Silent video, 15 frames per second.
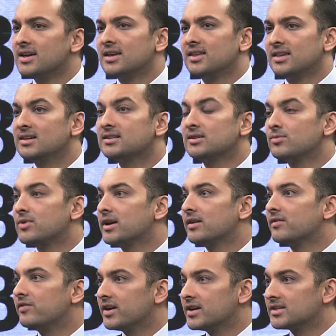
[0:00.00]
things that we can
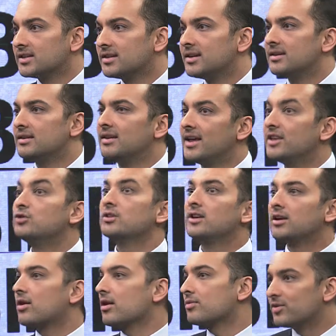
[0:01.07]
fix and let you get
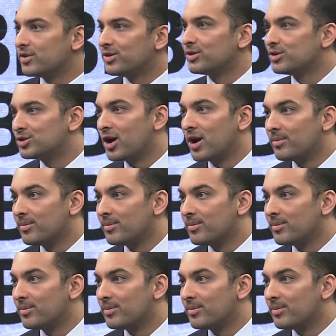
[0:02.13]
on with your job.